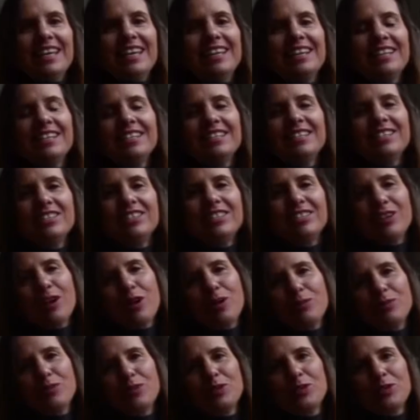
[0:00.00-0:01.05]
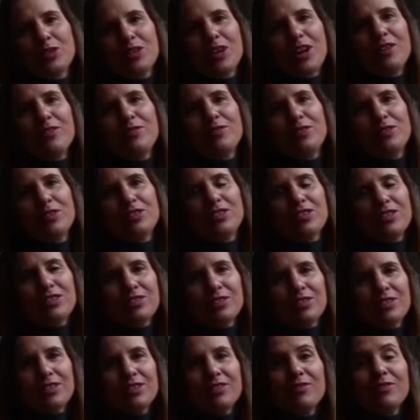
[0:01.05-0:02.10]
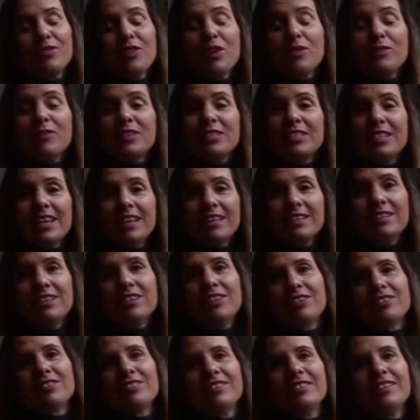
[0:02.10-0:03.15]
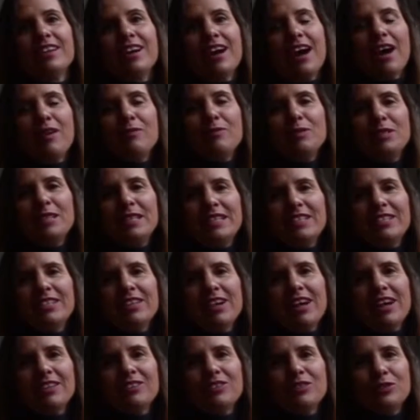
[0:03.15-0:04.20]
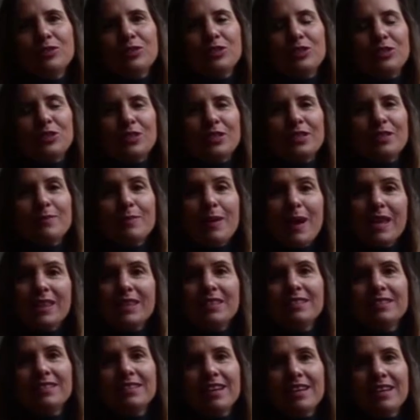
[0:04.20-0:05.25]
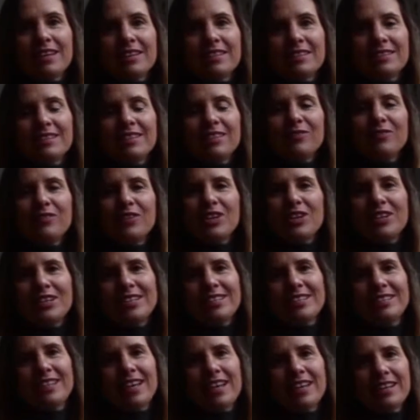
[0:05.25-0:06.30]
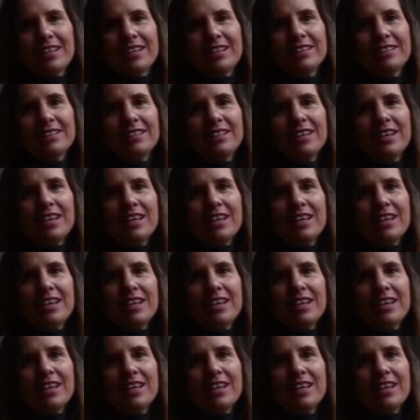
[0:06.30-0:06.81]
In addition to homeschooling our four children, for over 10 years, I've been teaching high school students math and science in various settings,